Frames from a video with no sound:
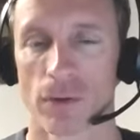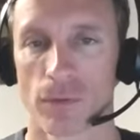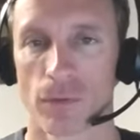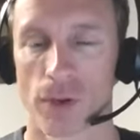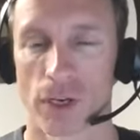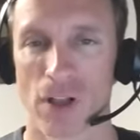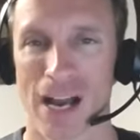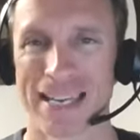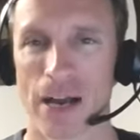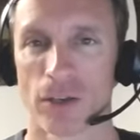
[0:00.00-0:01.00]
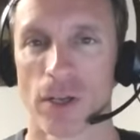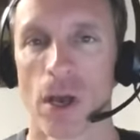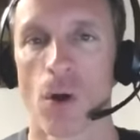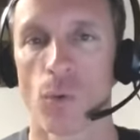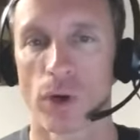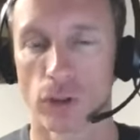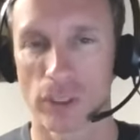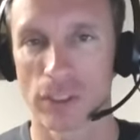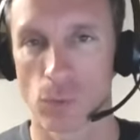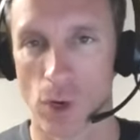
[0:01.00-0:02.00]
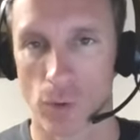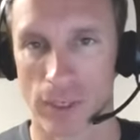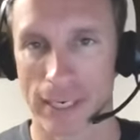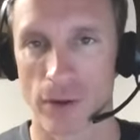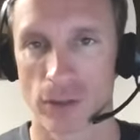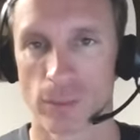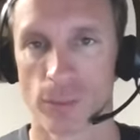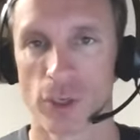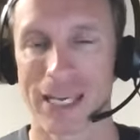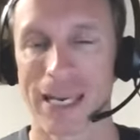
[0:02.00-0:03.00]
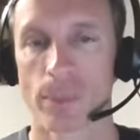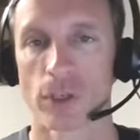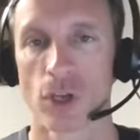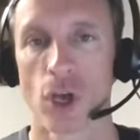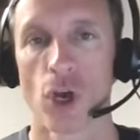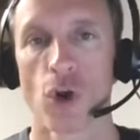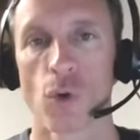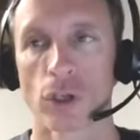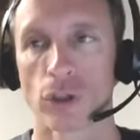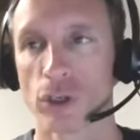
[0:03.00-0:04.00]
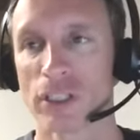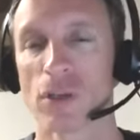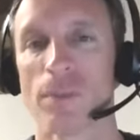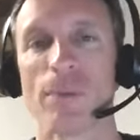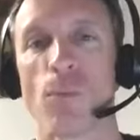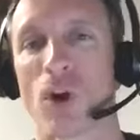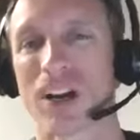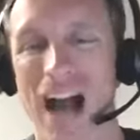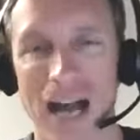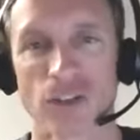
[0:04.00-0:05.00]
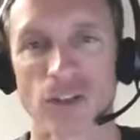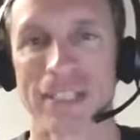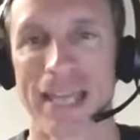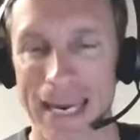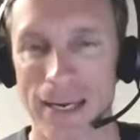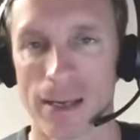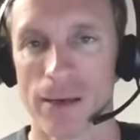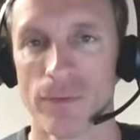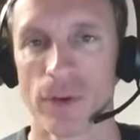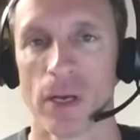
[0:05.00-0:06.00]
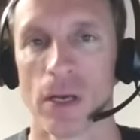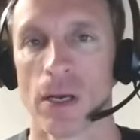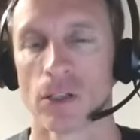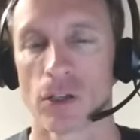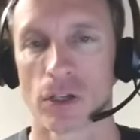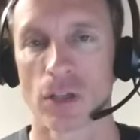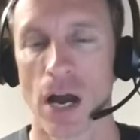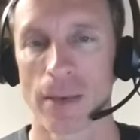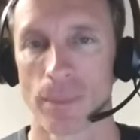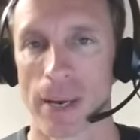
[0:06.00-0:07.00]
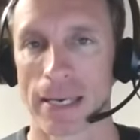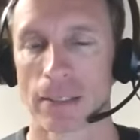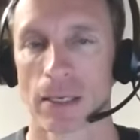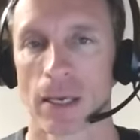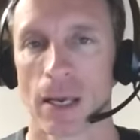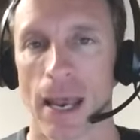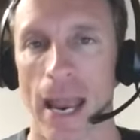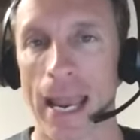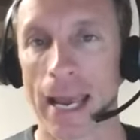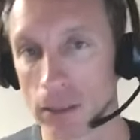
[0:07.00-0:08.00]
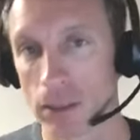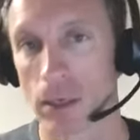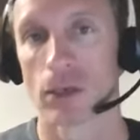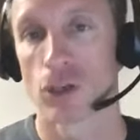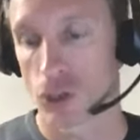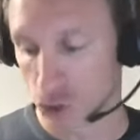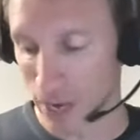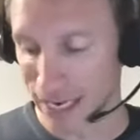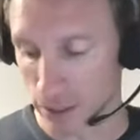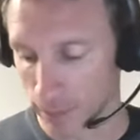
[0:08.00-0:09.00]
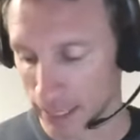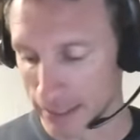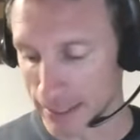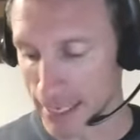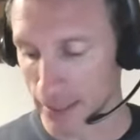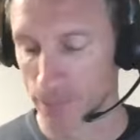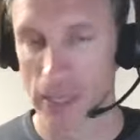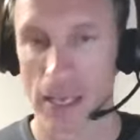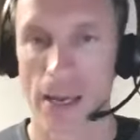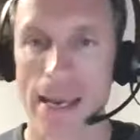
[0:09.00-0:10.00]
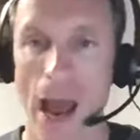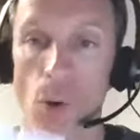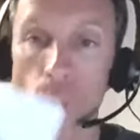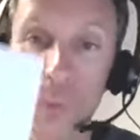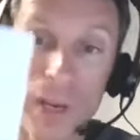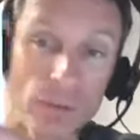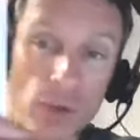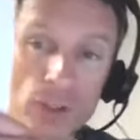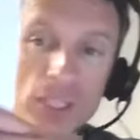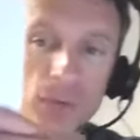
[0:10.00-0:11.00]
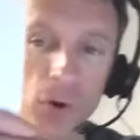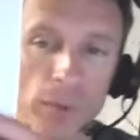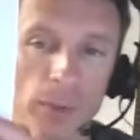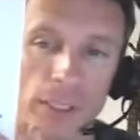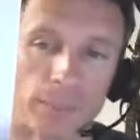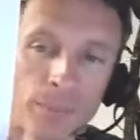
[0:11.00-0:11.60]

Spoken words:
for their clientele. We're looking to work with accountants and bookkeepers who are looking to be more consultative to their client base and to address their biggest need. Now, we've used this formula.